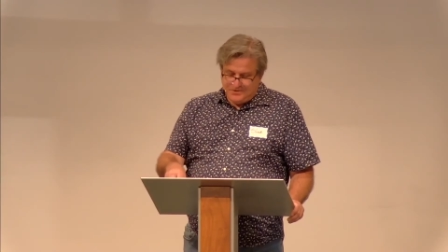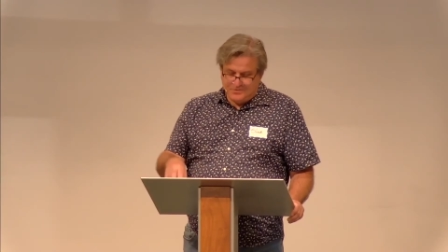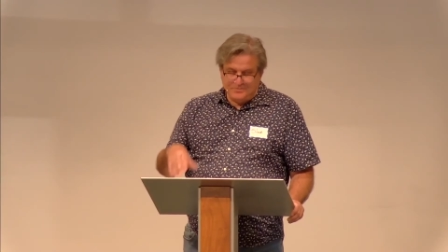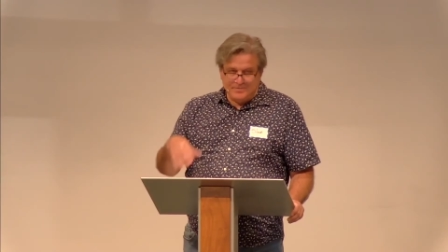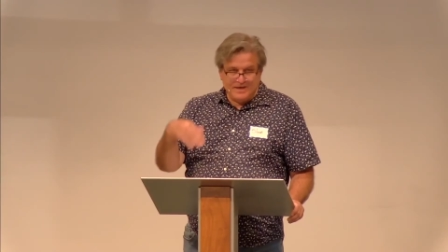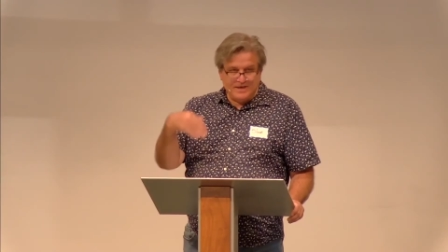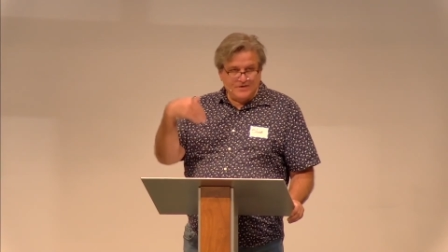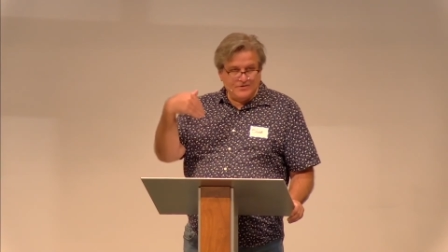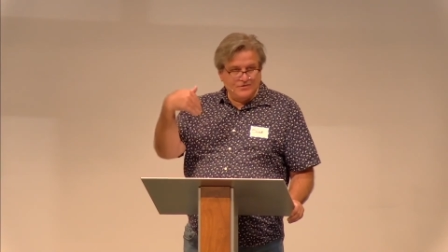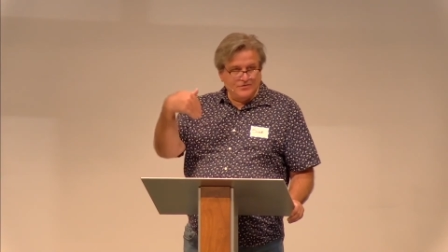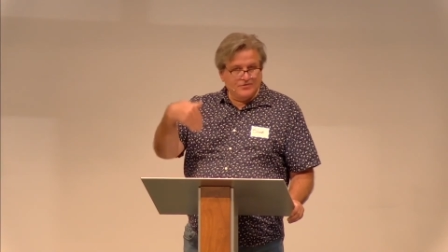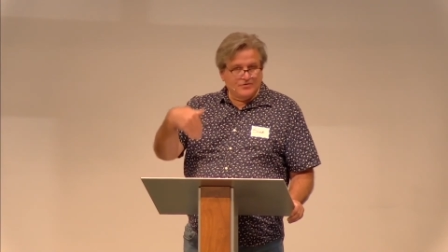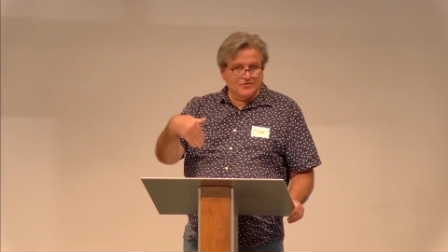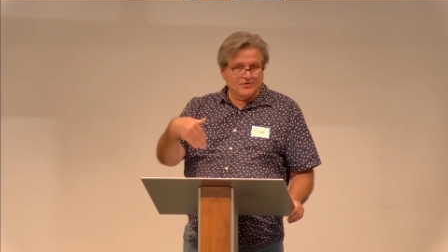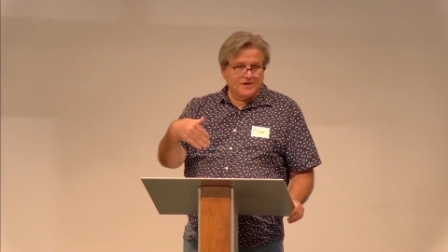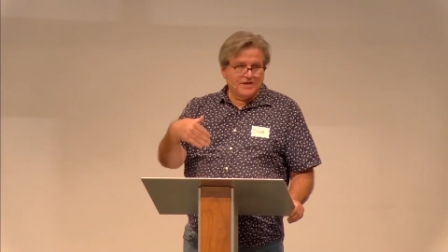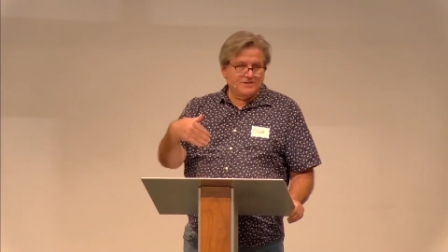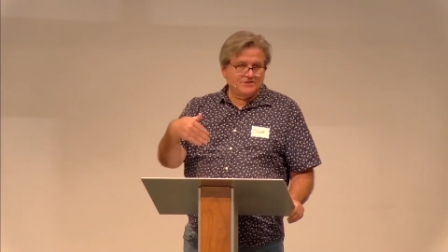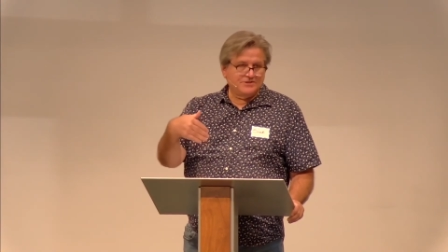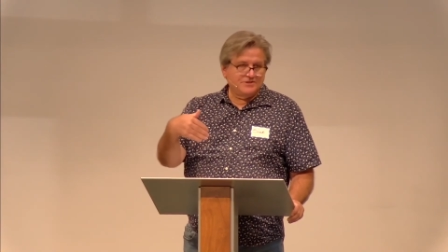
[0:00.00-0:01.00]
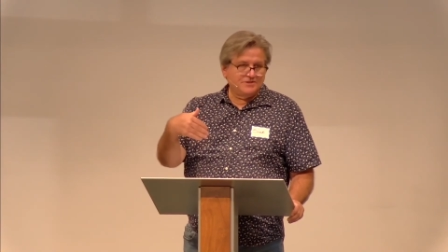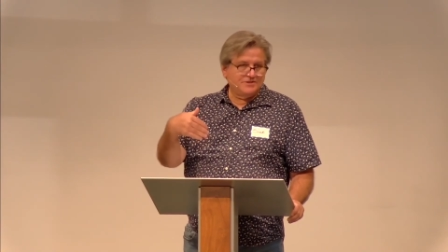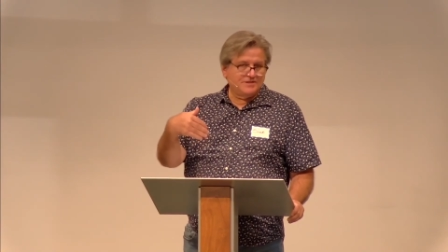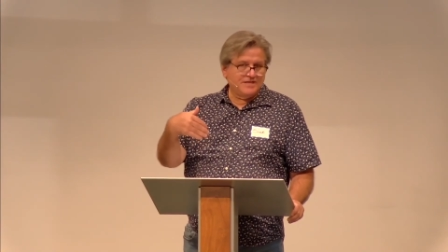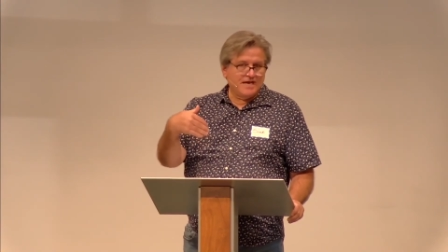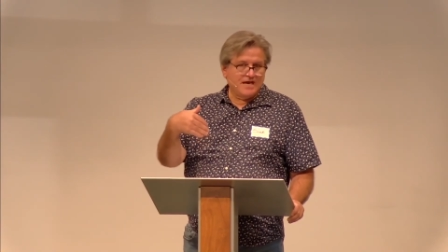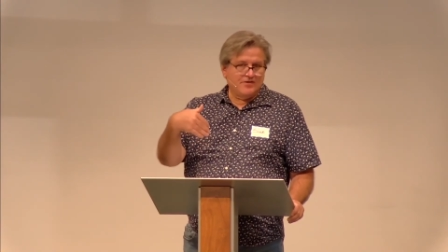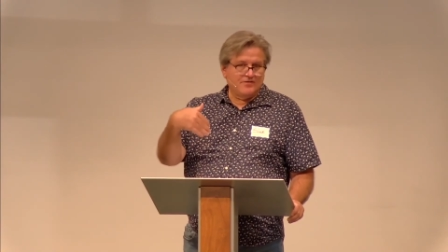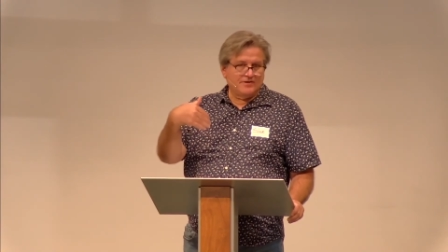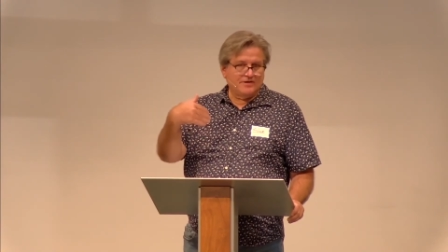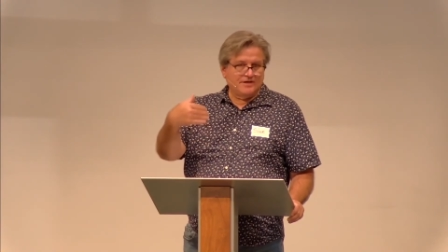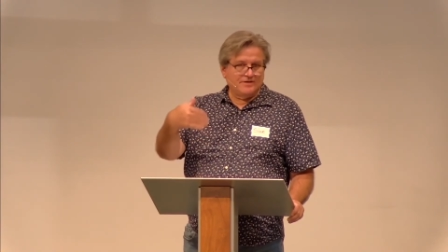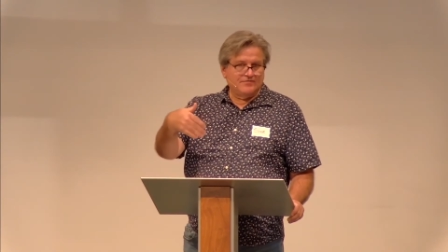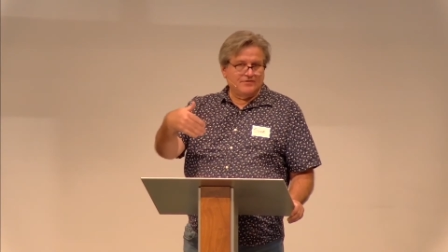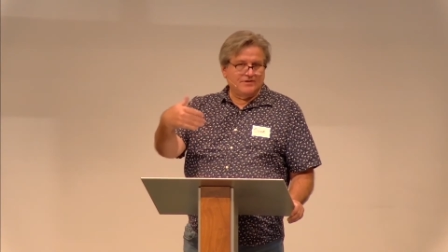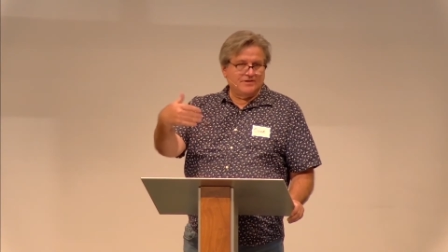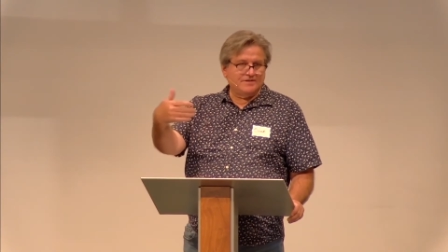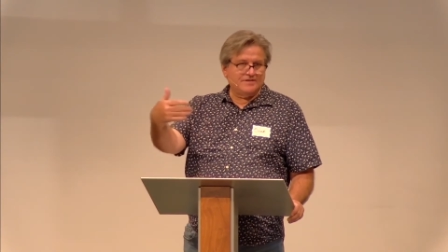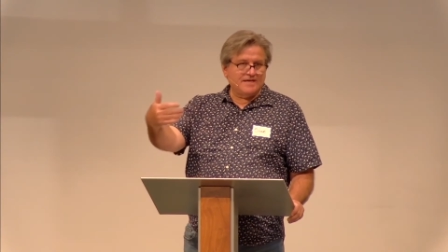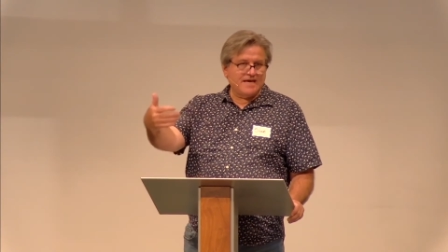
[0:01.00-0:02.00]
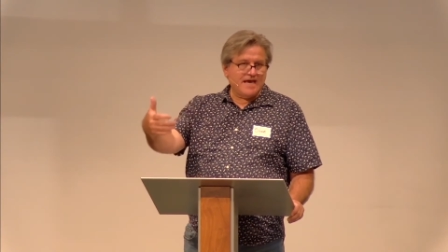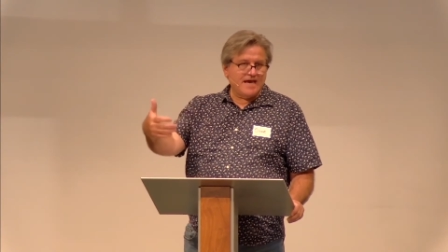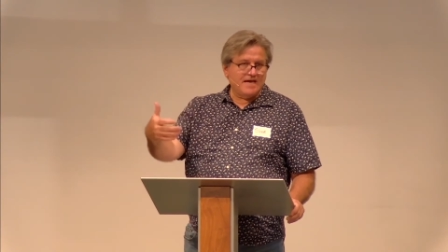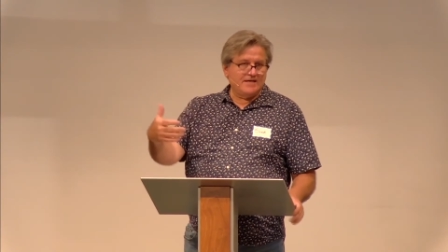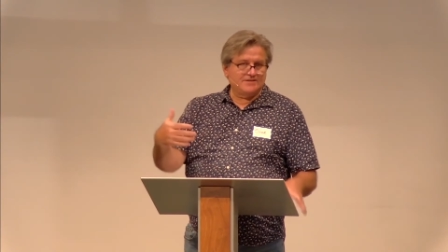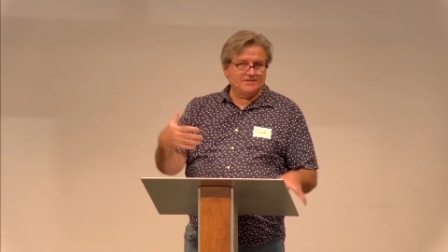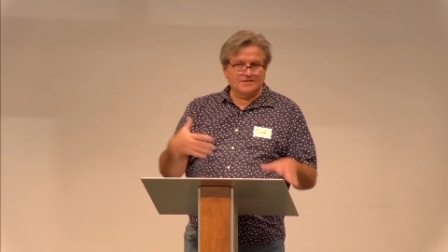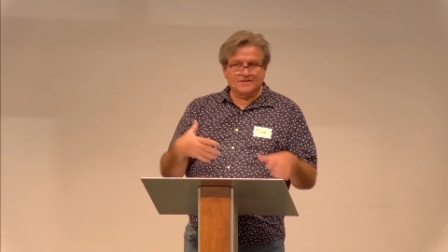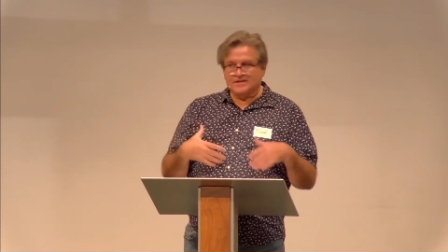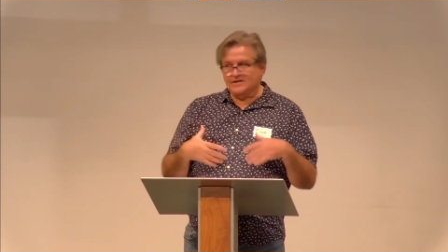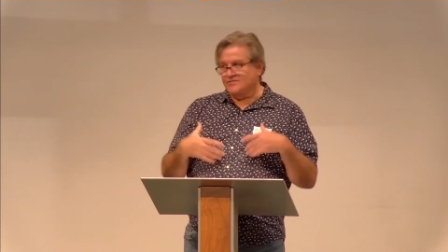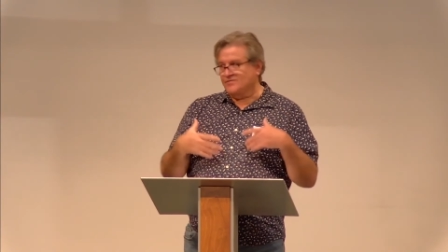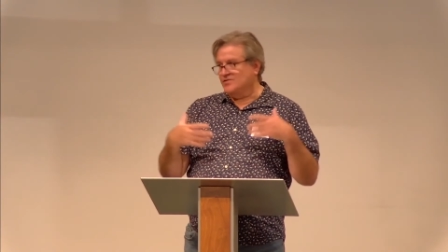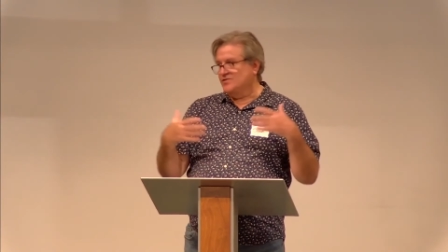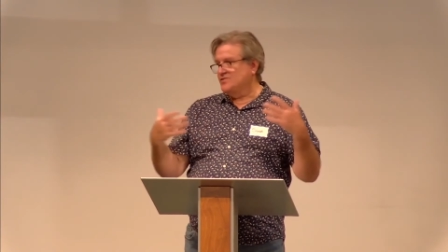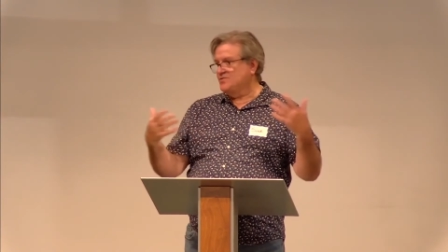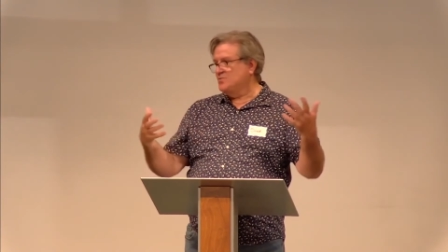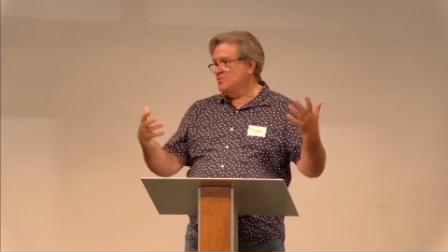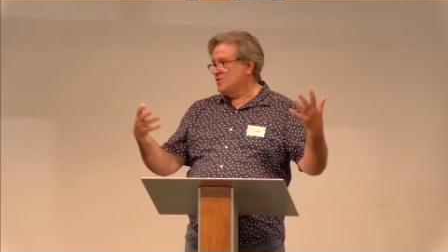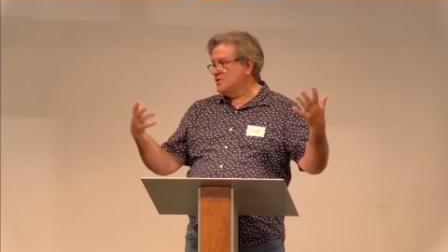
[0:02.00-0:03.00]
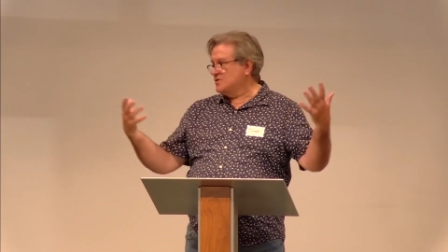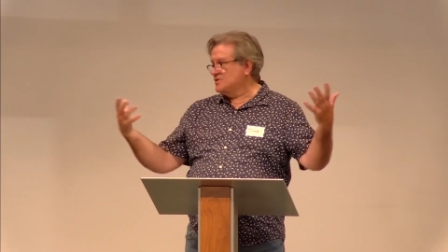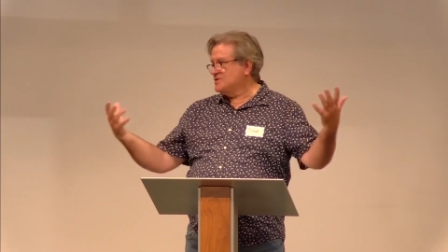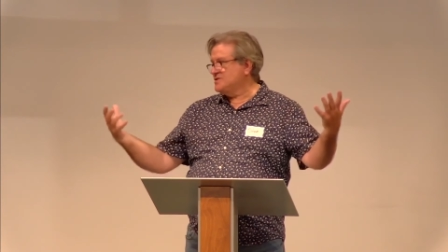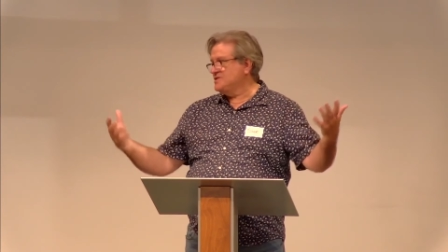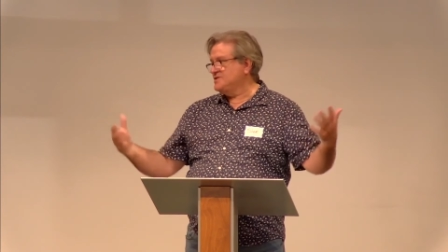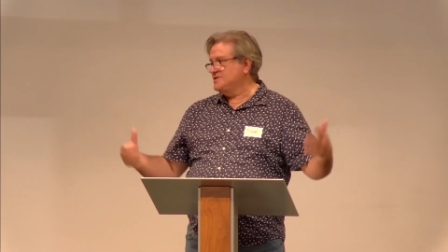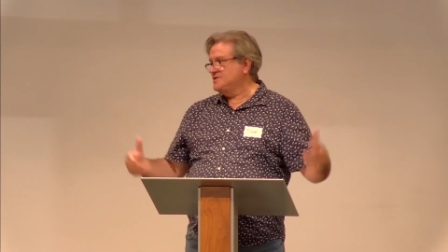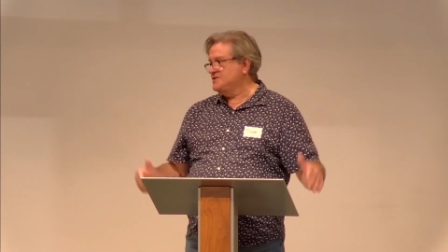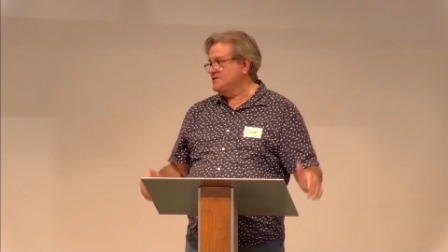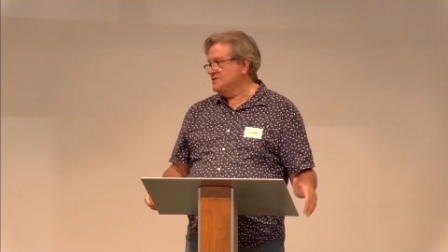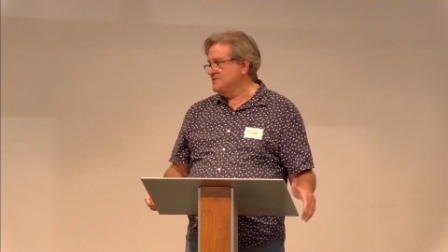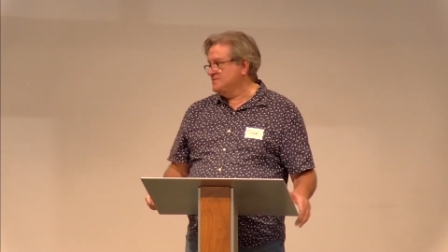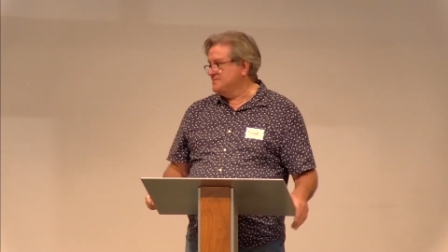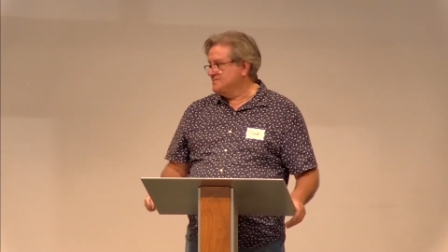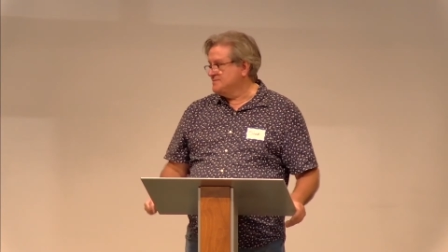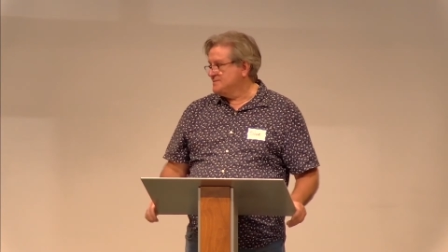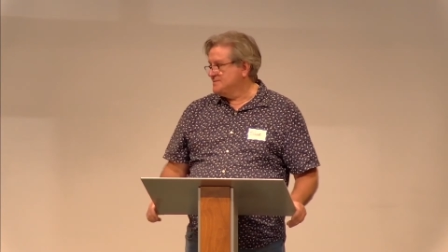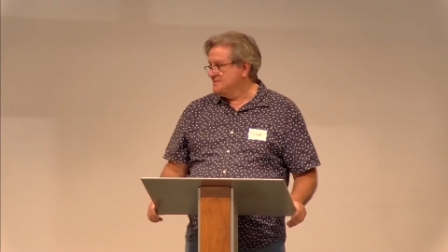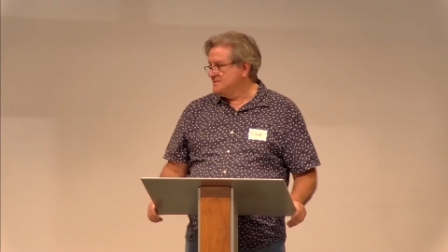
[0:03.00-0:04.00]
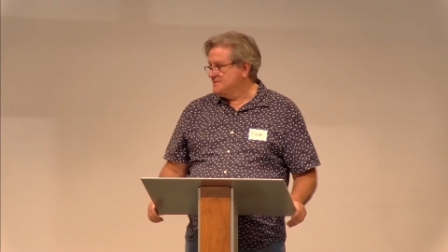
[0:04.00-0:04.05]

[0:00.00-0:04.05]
They're made new creations now and given the task of good works to do